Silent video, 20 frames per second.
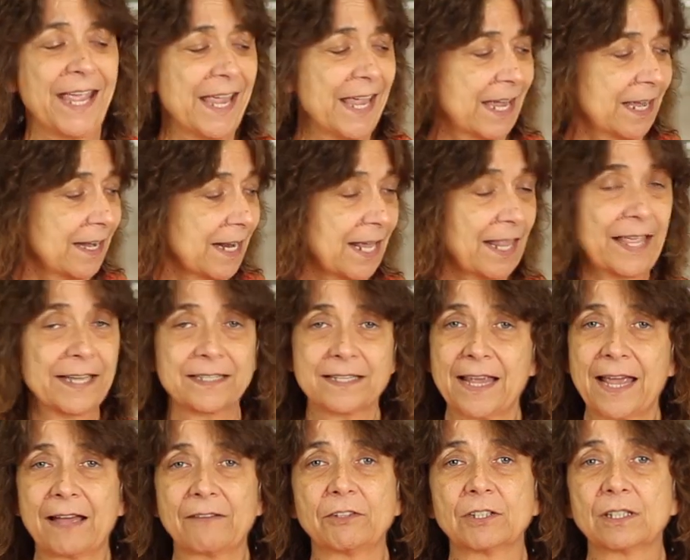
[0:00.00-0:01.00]
And I like
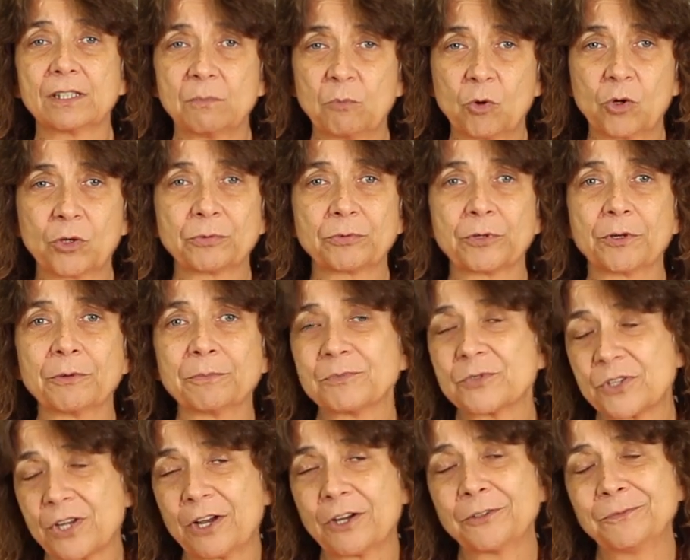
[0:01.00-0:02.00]
to have a little more room.
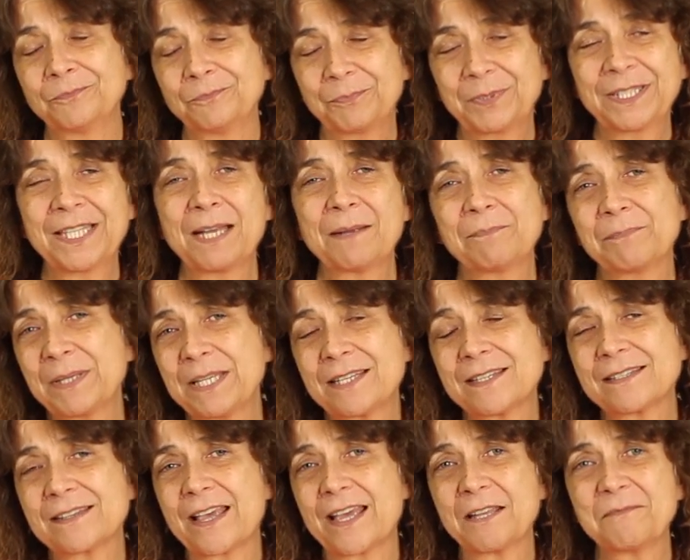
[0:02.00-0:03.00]
So, but that
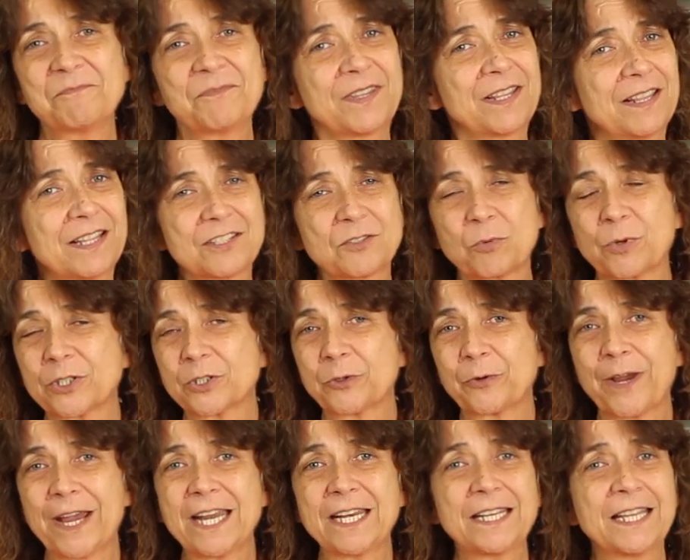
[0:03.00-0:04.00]
being said, this worked
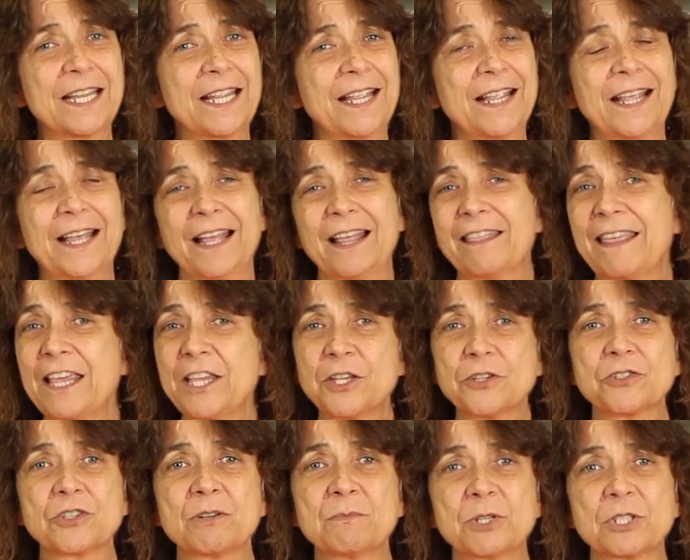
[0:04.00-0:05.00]
great. Thank
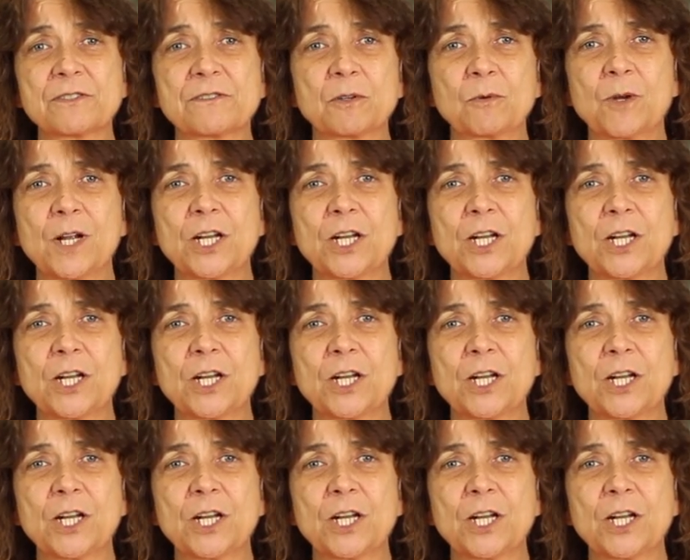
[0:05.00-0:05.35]
you so much for